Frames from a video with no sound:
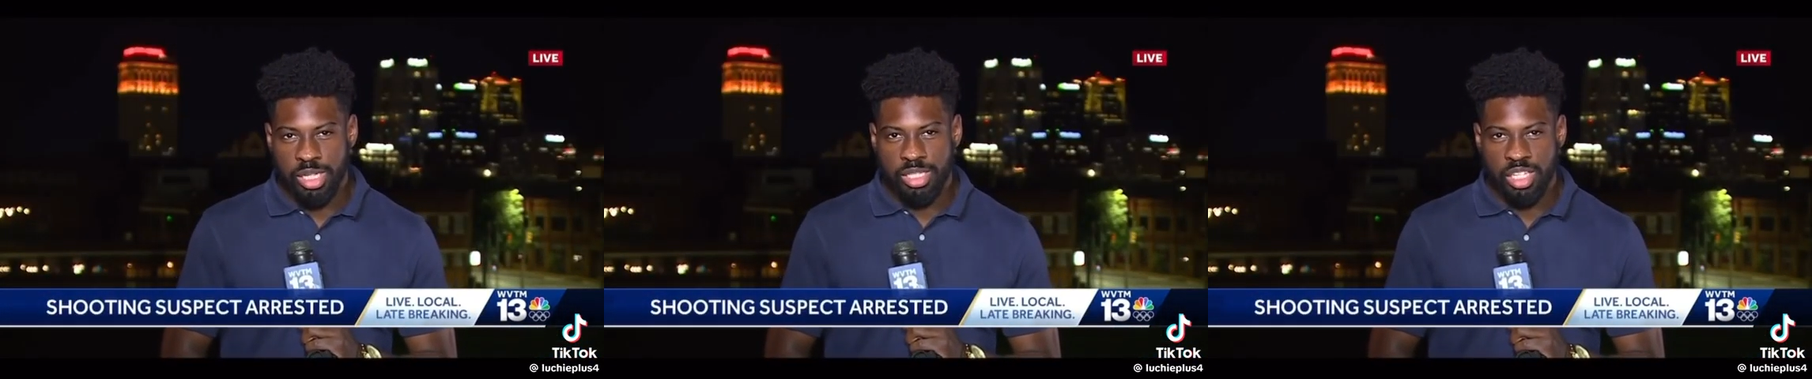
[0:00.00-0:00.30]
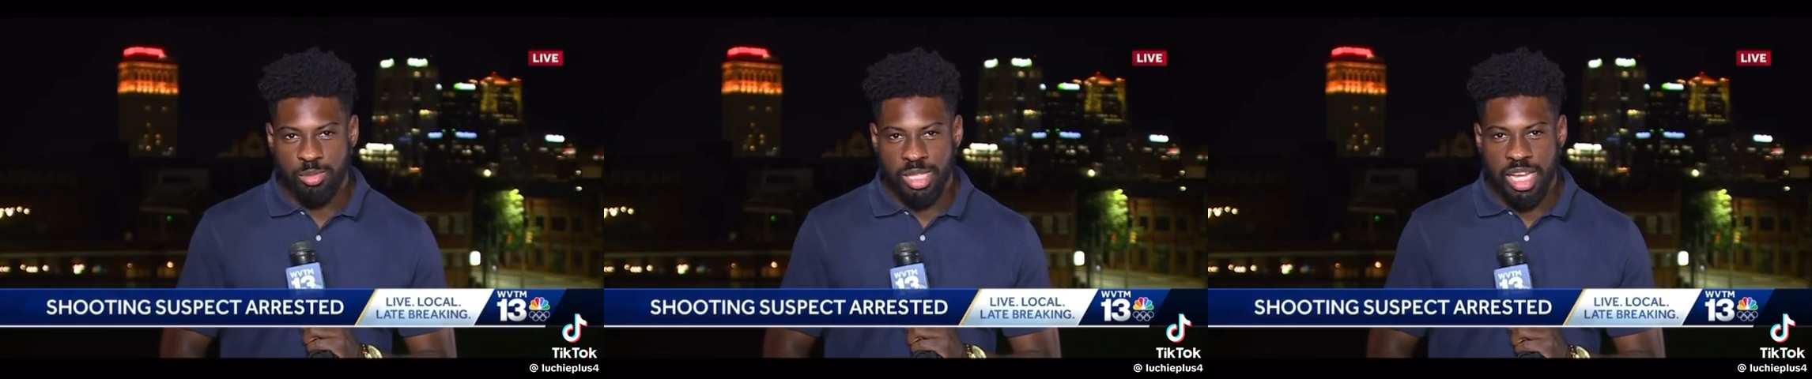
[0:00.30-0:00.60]
he
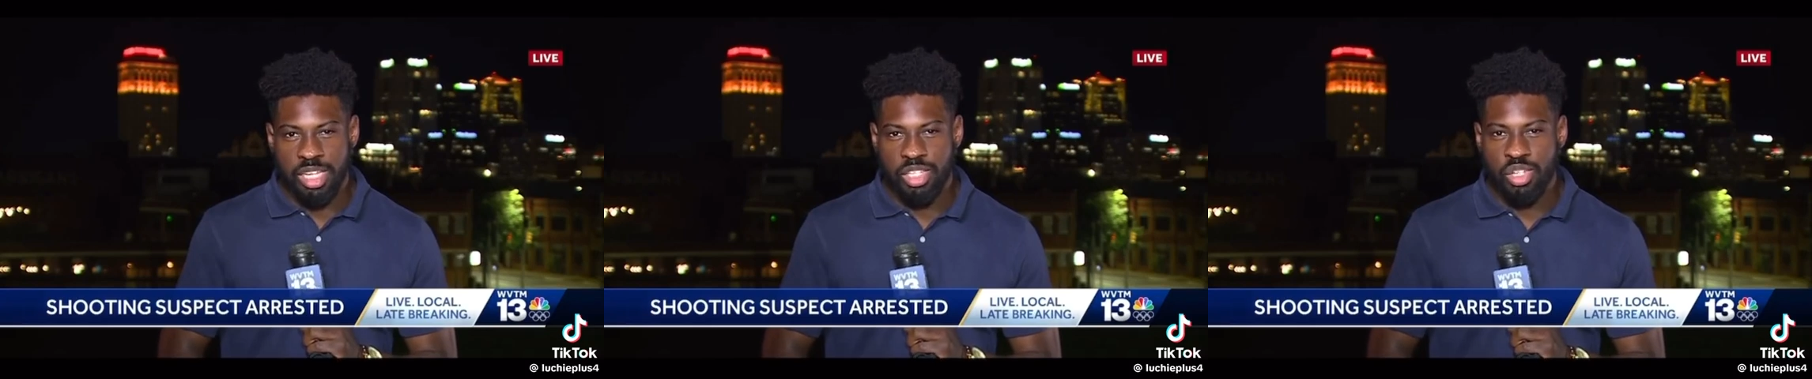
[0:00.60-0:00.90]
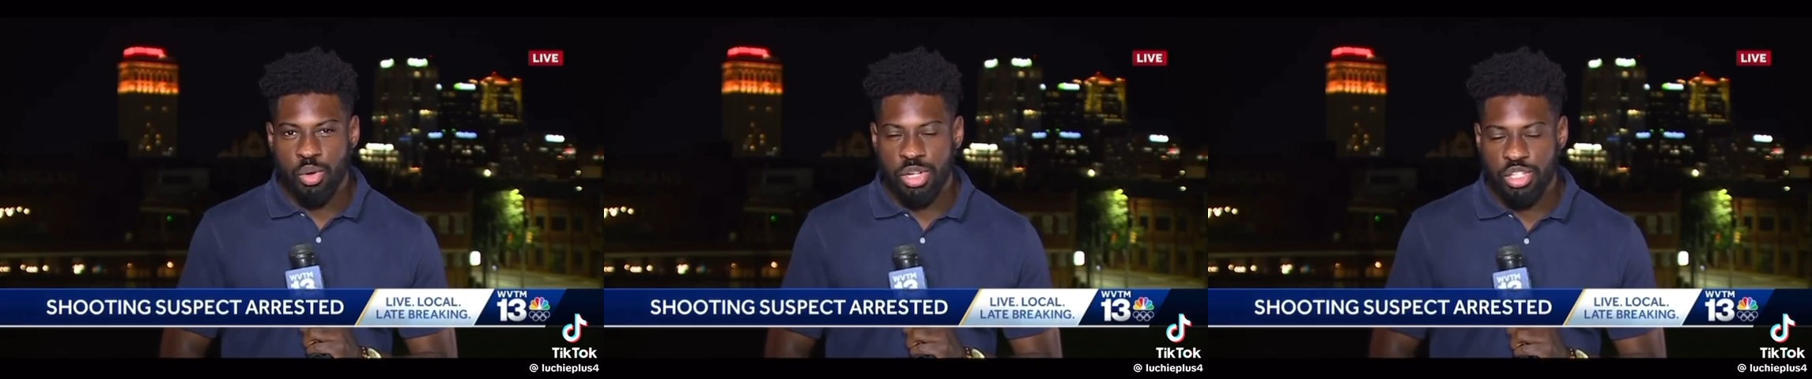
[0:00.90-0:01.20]
tells me that he's
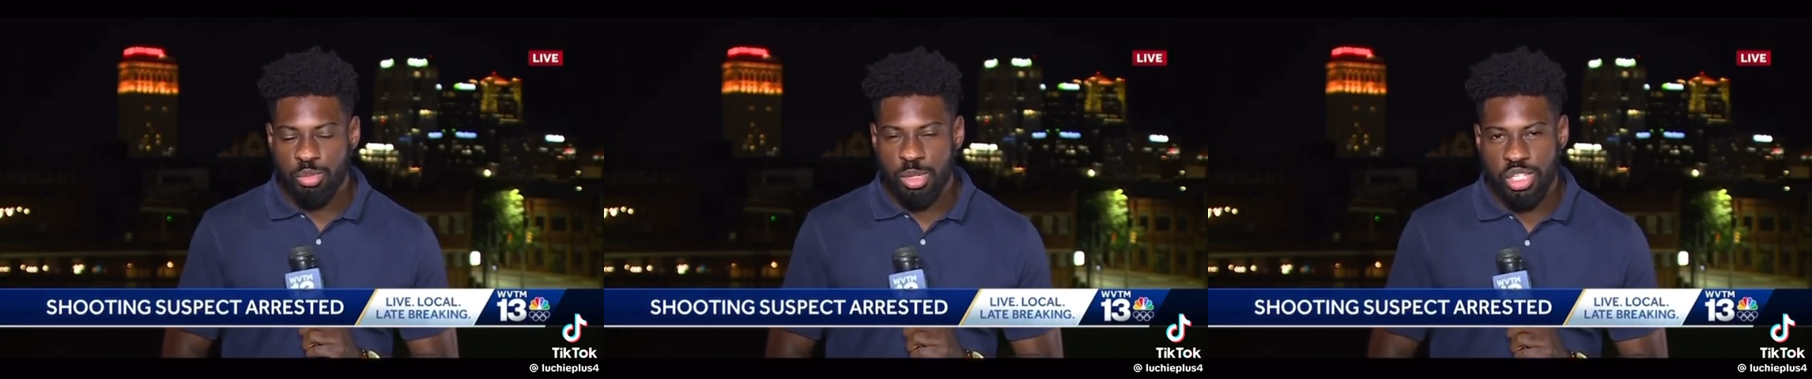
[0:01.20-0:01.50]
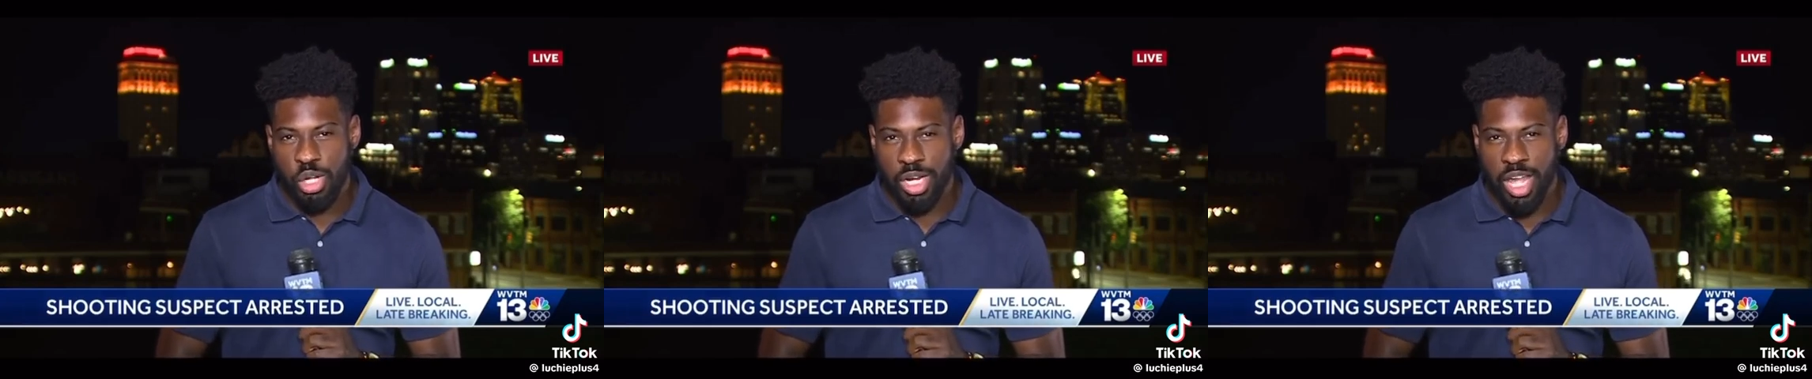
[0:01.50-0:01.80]
going to be
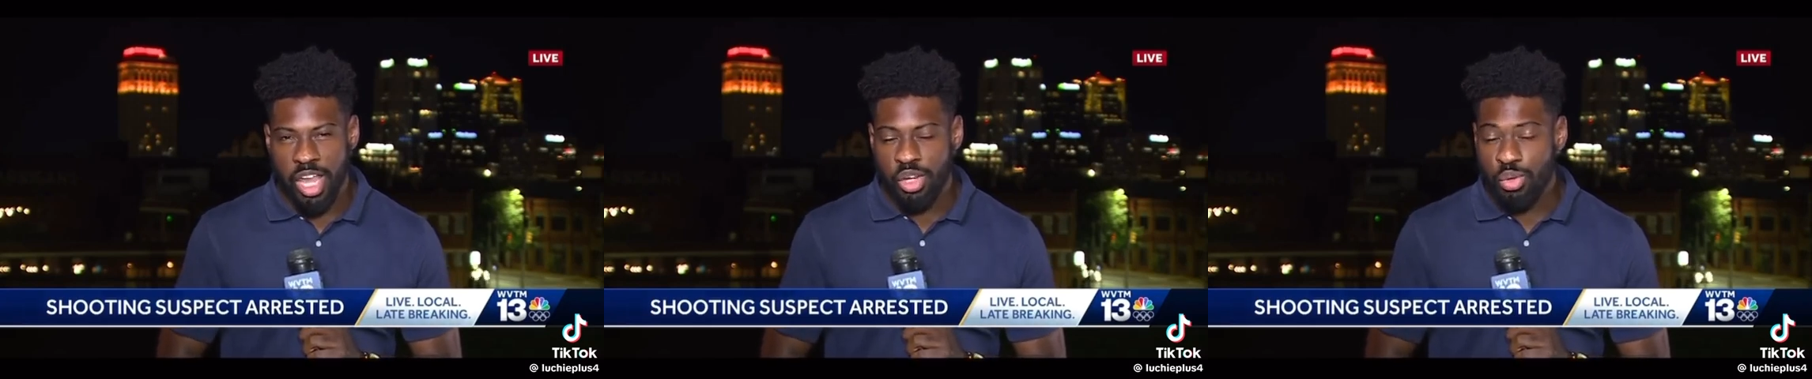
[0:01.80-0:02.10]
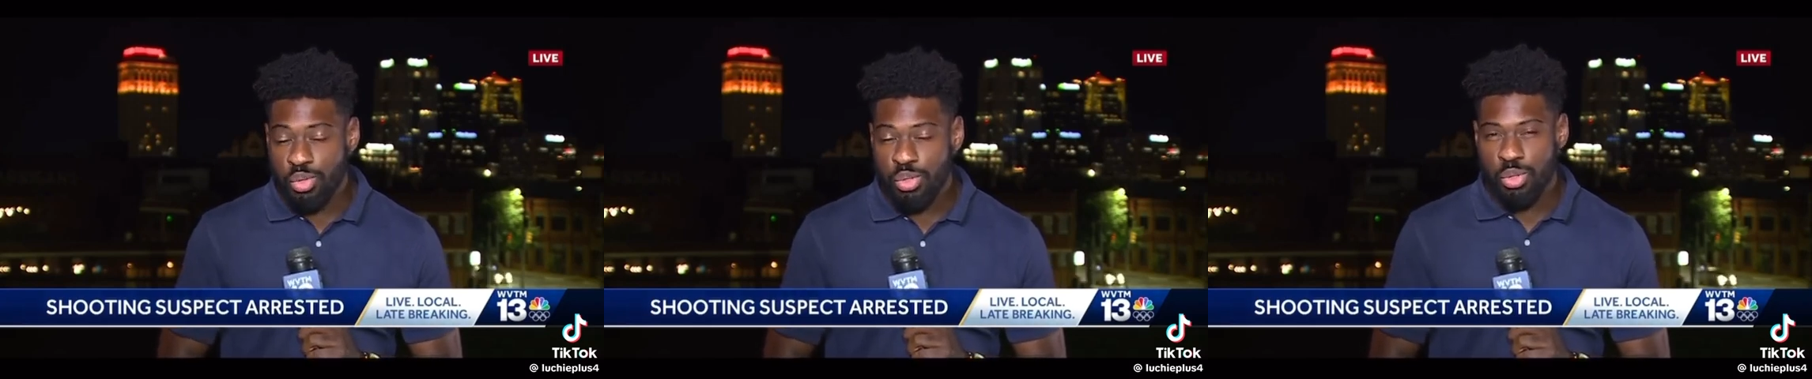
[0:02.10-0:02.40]
starting a
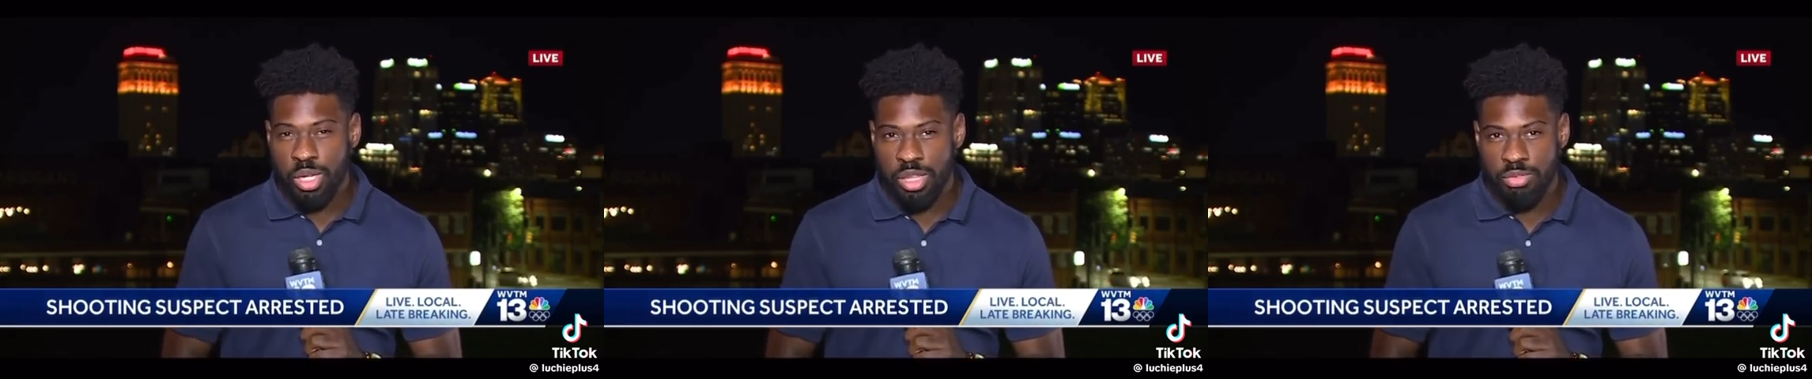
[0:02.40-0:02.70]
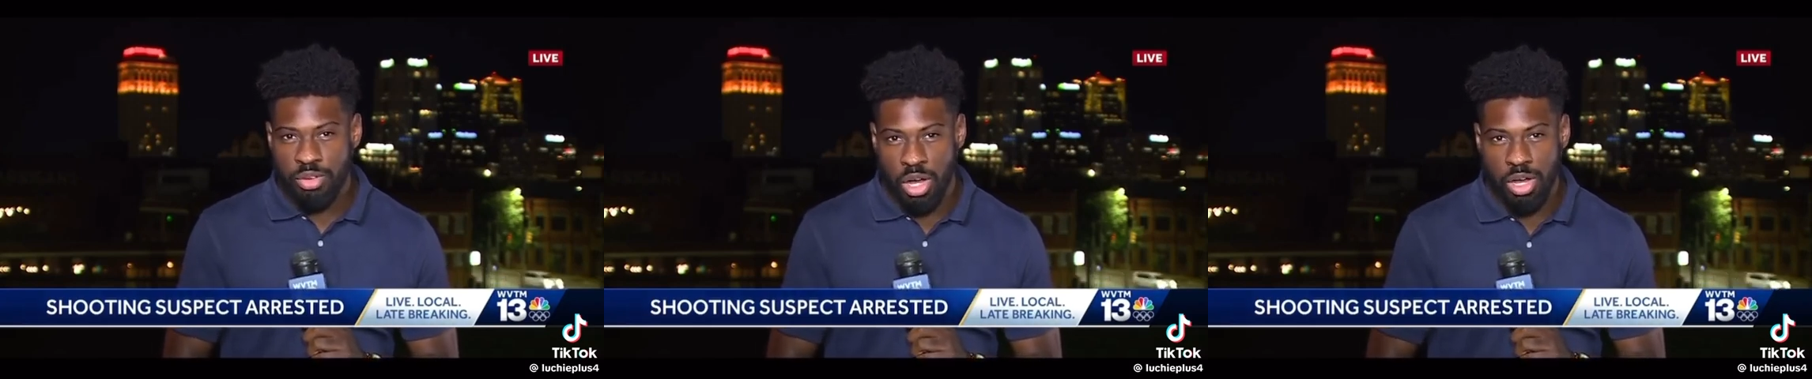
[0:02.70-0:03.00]
new school in the
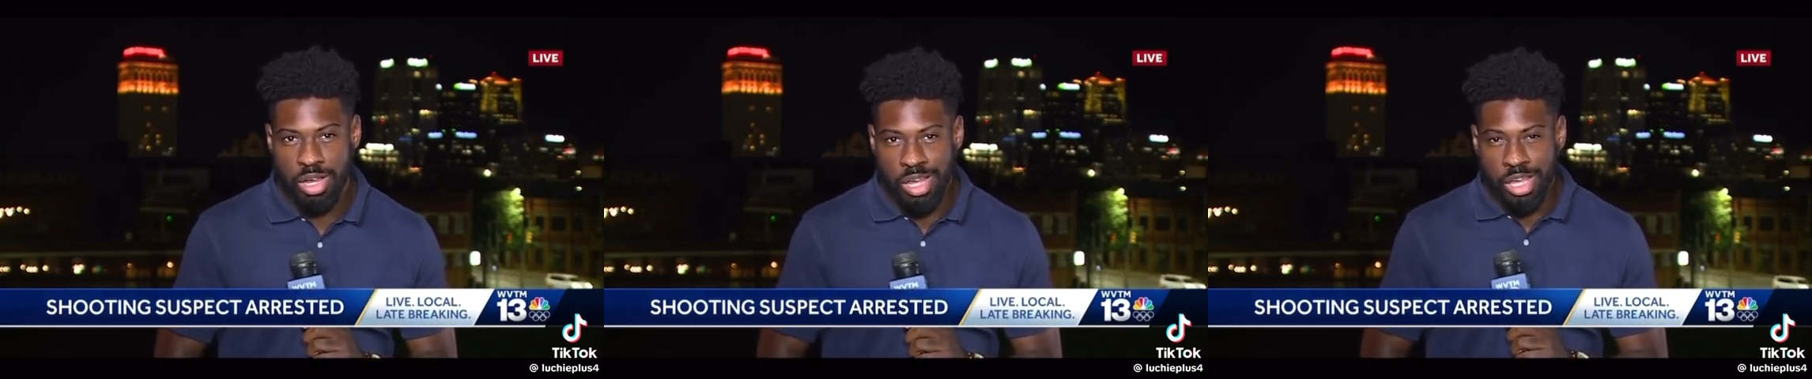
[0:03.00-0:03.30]
fall.